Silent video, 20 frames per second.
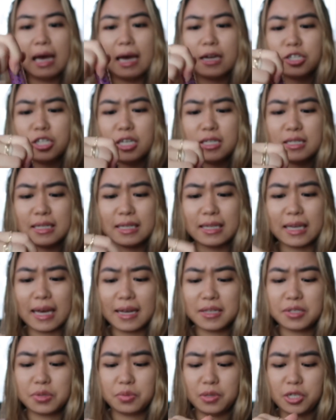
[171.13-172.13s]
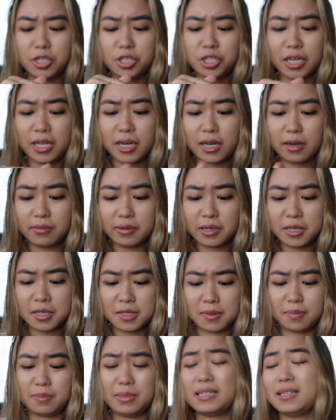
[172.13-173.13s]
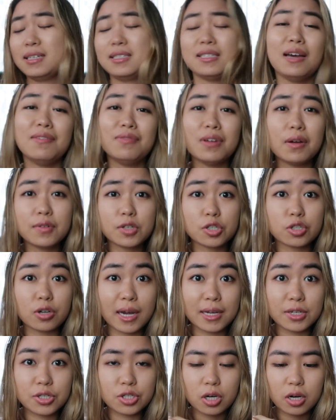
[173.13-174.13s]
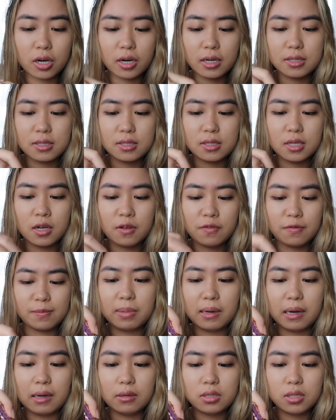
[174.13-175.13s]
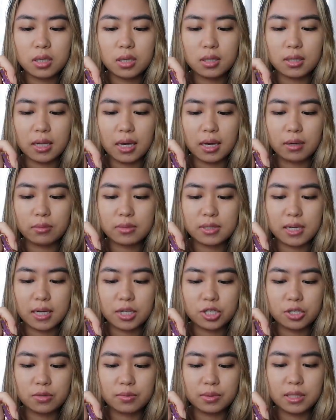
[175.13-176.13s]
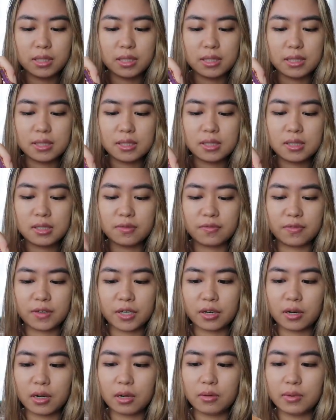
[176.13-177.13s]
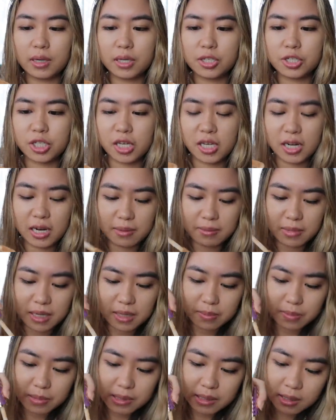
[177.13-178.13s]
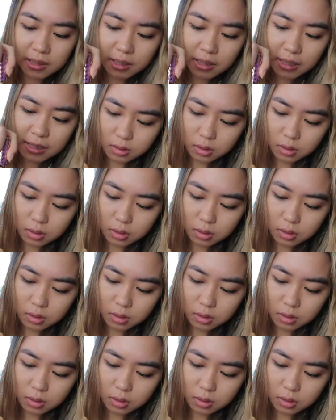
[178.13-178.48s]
I actually had to guess what shade I was because I've never tried Tarte and stuff, but Ulta online was actually really easy to figure out what shade I might be.